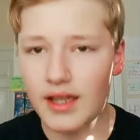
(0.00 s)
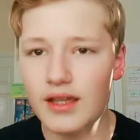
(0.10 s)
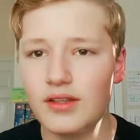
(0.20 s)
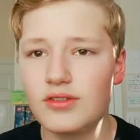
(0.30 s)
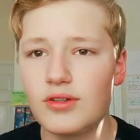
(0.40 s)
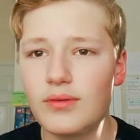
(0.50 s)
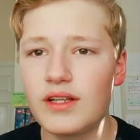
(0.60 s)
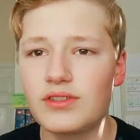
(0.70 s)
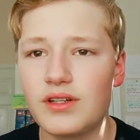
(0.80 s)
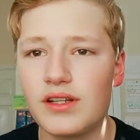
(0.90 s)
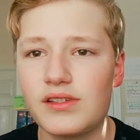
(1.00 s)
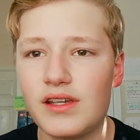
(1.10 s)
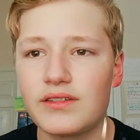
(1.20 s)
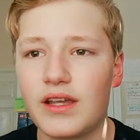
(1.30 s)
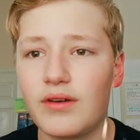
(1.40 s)
And so what it's trying to
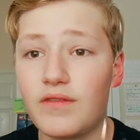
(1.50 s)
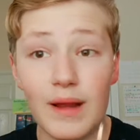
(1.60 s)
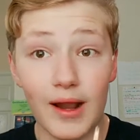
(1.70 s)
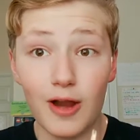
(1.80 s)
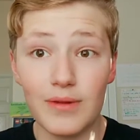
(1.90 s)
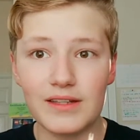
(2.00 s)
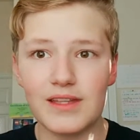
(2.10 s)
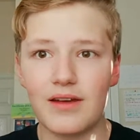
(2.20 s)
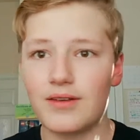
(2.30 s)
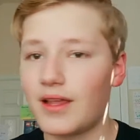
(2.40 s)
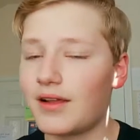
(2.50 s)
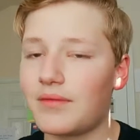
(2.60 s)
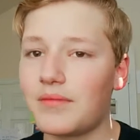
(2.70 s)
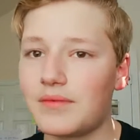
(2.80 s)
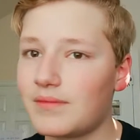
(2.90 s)
say is, like, what if my car breaks down?